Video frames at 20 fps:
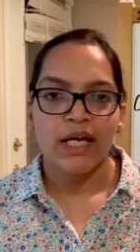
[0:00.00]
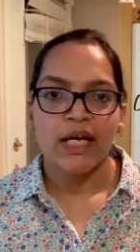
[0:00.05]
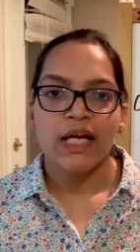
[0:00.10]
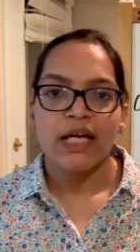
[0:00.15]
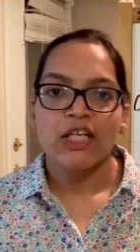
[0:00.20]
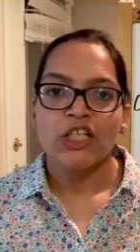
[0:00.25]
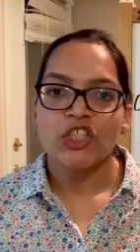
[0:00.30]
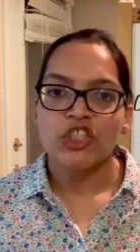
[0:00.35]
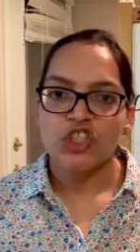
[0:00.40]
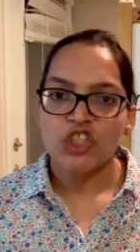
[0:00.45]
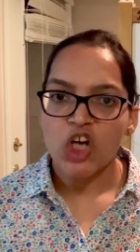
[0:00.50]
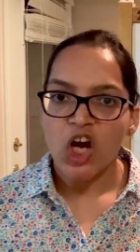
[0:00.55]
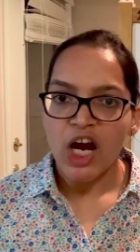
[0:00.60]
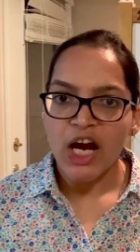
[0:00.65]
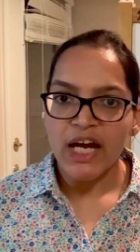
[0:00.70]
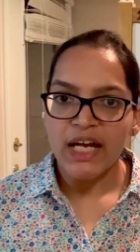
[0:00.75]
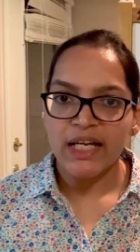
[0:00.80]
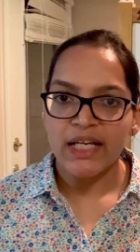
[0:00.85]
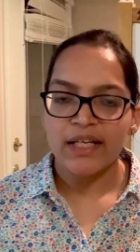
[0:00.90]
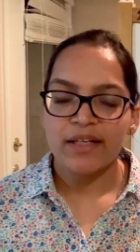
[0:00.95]

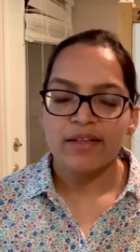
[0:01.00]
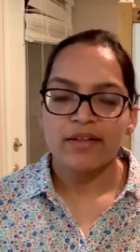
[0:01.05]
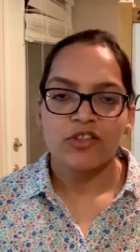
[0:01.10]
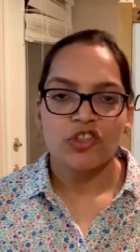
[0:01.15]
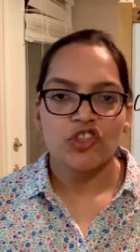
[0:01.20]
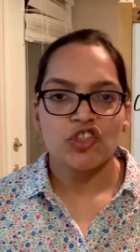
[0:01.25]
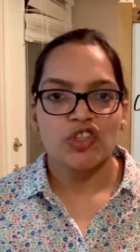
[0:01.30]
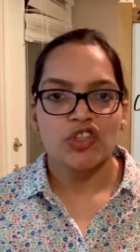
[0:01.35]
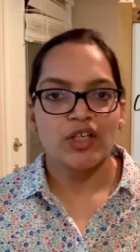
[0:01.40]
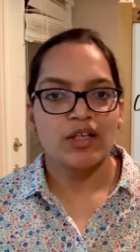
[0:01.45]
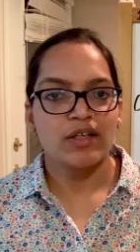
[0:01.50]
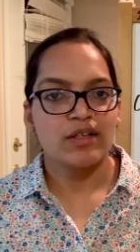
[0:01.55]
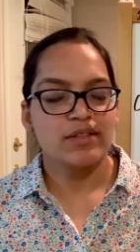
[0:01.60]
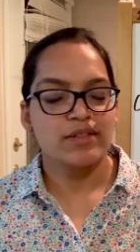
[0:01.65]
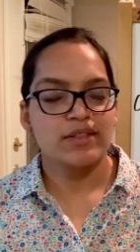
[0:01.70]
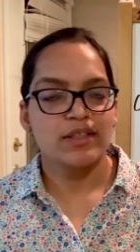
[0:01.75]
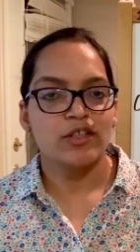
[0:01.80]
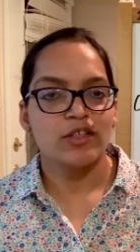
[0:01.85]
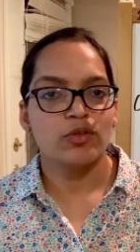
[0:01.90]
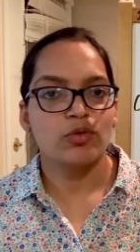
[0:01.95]
Child turns
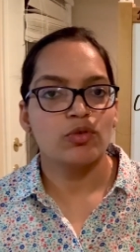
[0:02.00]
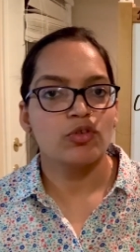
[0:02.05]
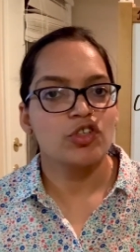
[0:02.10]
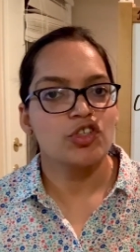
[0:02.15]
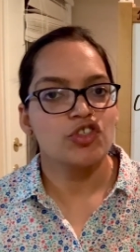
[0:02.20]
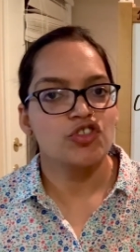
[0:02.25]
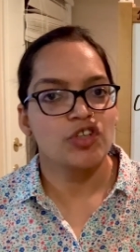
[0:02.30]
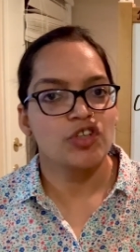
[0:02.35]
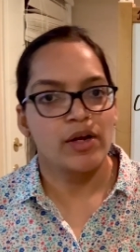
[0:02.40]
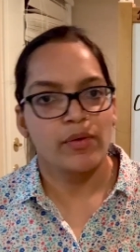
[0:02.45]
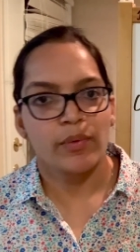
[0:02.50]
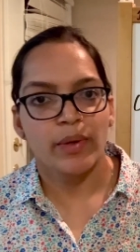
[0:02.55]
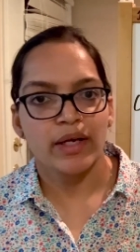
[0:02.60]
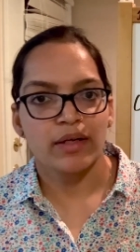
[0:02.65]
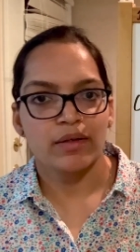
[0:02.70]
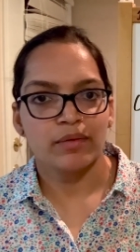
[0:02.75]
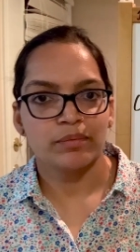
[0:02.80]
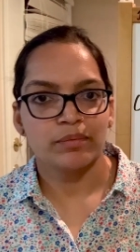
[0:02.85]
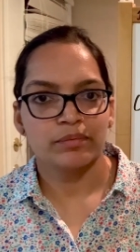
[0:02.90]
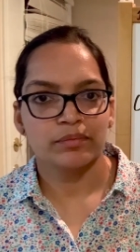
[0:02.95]
into children.
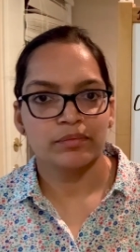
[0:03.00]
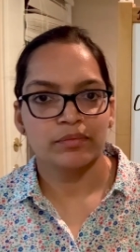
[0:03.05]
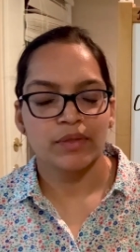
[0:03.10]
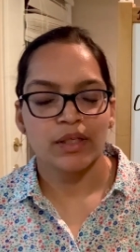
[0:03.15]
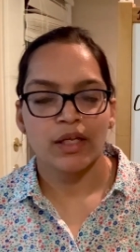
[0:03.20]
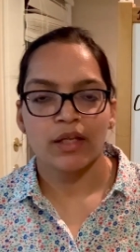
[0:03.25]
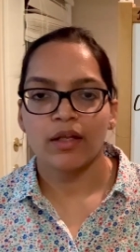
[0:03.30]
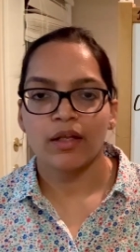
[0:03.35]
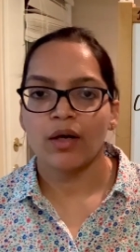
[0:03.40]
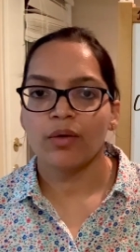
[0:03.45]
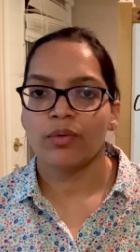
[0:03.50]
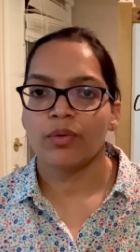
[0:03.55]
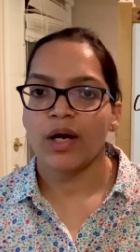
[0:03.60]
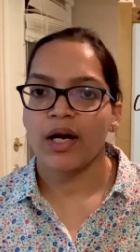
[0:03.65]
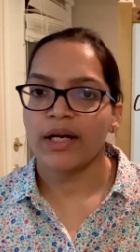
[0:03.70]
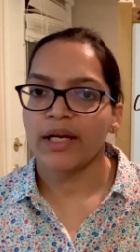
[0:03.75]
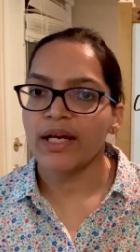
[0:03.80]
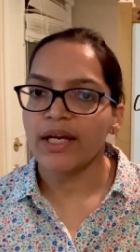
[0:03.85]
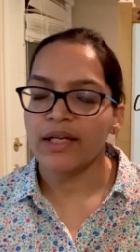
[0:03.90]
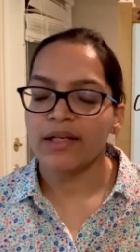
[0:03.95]
Now
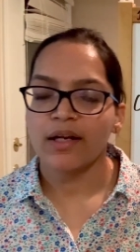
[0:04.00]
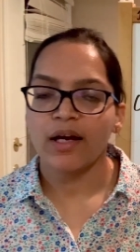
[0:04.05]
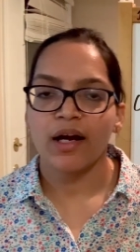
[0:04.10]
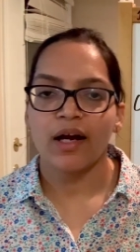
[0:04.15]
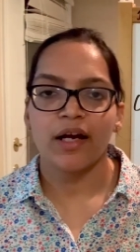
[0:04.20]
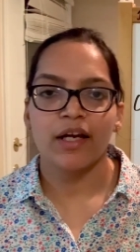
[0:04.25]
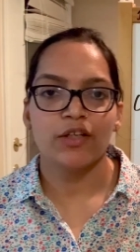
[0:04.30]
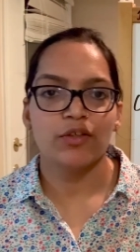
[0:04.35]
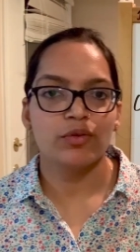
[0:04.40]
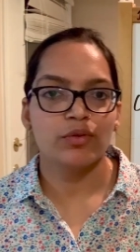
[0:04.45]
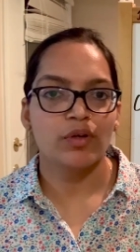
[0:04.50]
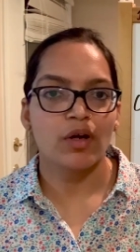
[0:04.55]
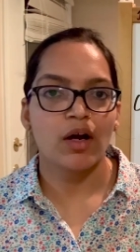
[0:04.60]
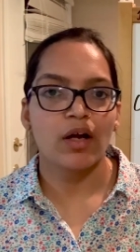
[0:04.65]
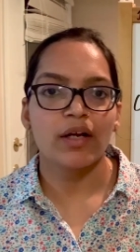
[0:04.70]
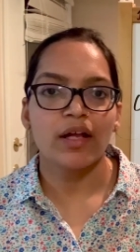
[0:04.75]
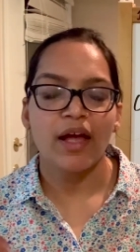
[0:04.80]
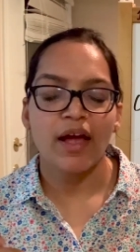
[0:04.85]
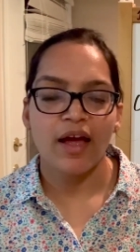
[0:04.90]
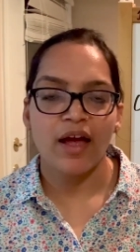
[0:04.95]
again, I do not
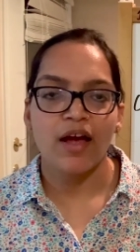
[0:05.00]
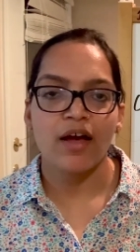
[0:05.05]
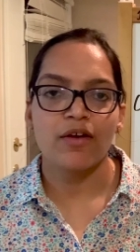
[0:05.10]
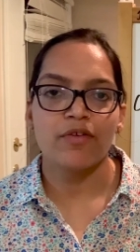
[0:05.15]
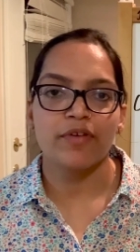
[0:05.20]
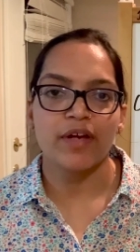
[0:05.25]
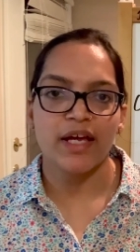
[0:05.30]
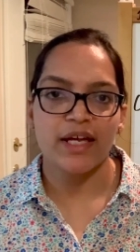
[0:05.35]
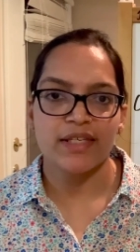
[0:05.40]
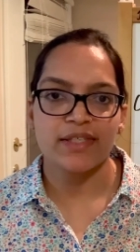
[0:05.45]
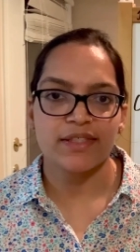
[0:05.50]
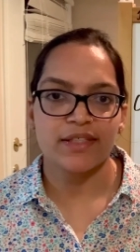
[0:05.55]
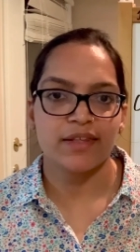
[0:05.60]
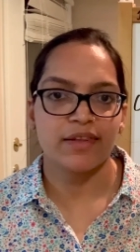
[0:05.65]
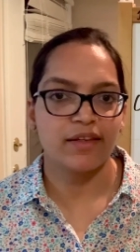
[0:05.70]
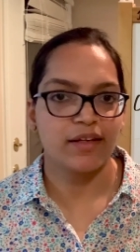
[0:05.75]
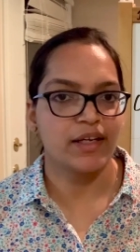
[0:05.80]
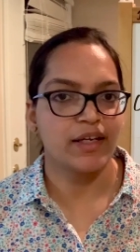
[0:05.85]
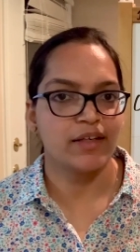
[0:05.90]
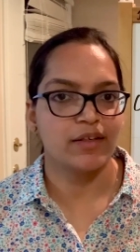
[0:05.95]
have s in the
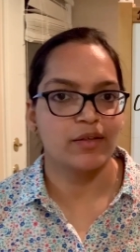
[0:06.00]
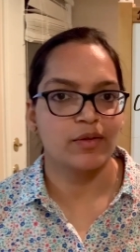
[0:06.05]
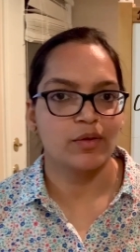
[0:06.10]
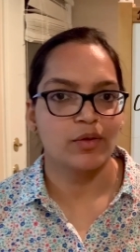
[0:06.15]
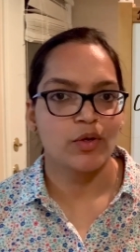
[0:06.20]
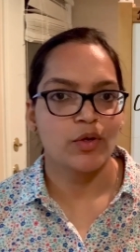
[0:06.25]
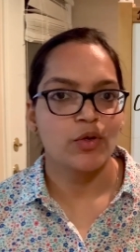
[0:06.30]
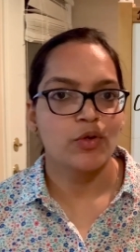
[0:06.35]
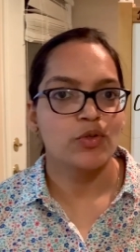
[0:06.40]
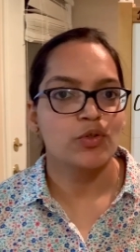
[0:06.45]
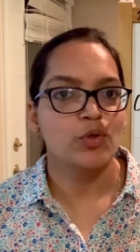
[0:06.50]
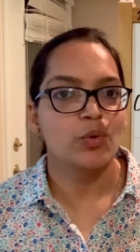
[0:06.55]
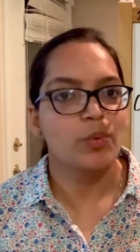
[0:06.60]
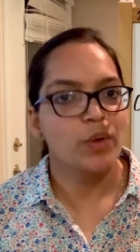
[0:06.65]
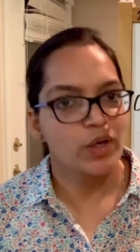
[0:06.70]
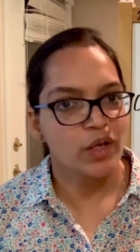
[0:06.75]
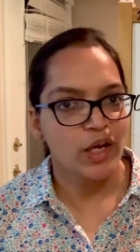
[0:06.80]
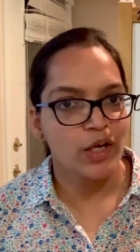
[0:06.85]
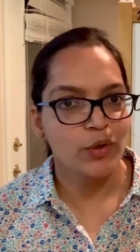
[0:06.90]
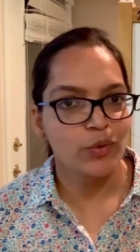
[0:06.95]
end. So what I
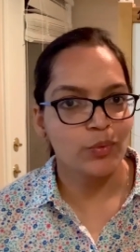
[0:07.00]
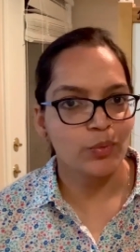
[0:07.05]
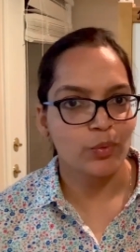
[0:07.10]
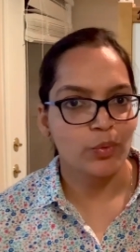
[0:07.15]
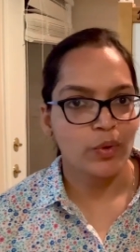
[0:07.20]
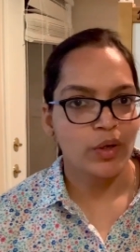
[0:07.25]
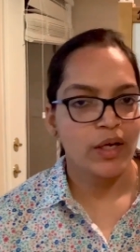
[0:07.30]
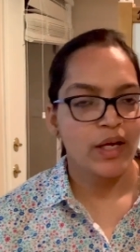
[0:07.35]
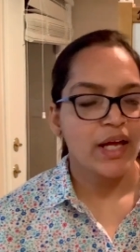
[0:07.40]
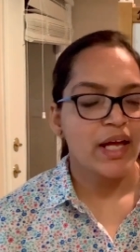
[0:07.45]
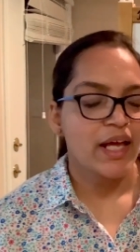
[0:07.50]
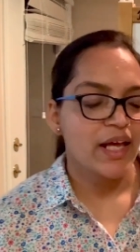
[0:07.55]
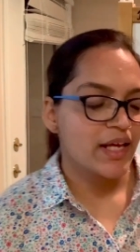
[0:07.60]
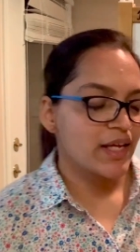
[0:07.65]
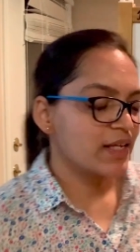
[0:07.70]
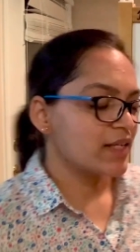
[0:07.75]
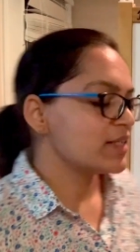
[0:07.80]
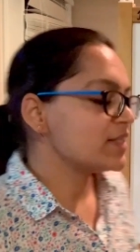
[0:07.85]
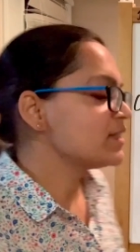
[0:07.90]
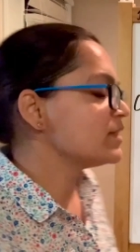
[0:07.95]
do
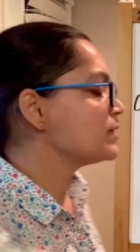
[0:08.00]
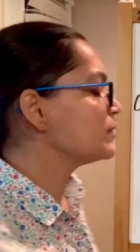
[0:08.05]
is